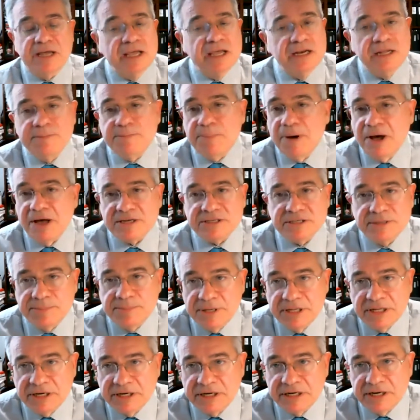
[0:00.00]
any
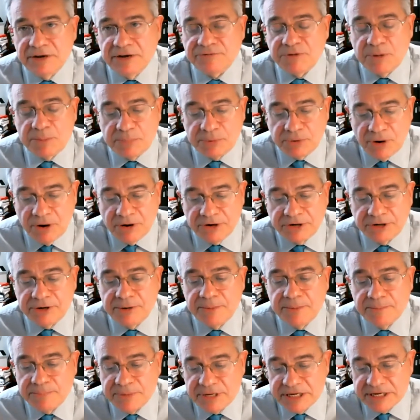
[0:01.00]
possibility of a broader
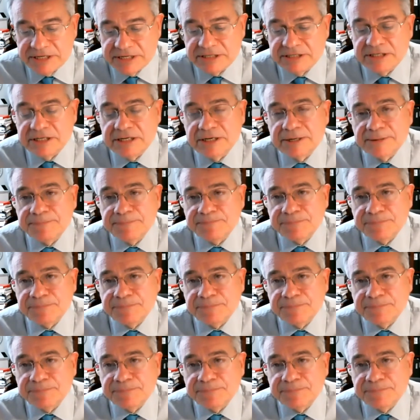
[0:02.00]
peace deal.